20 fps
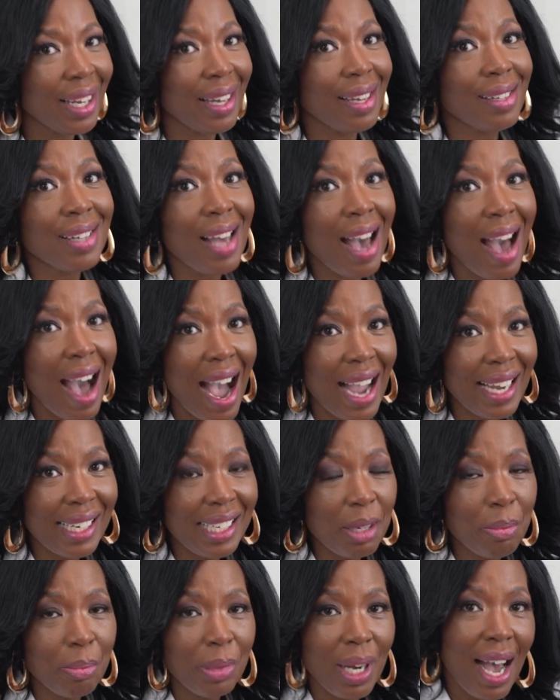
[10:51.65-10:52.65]
is
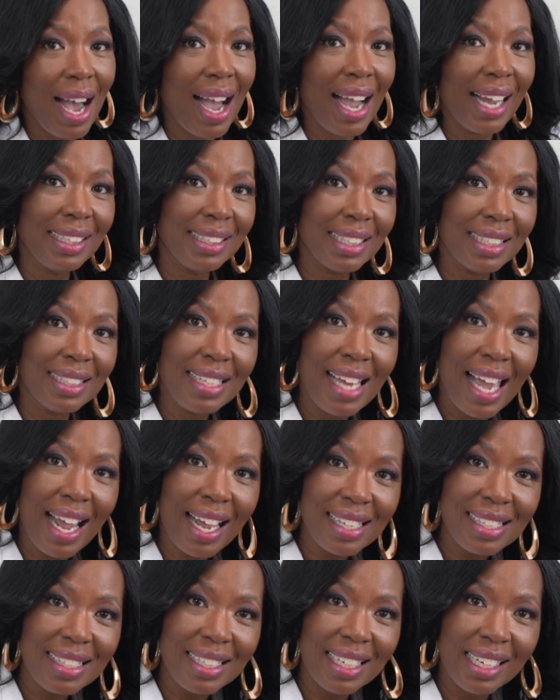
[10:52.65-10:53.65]
hiding behind the
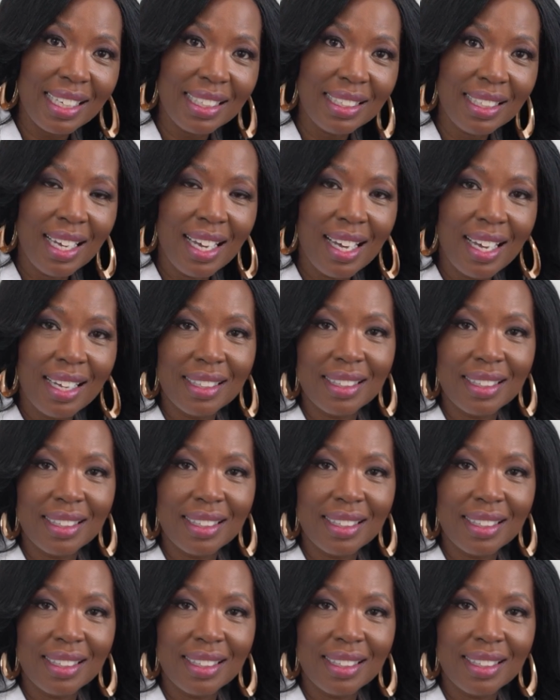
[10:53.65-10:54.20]
texting,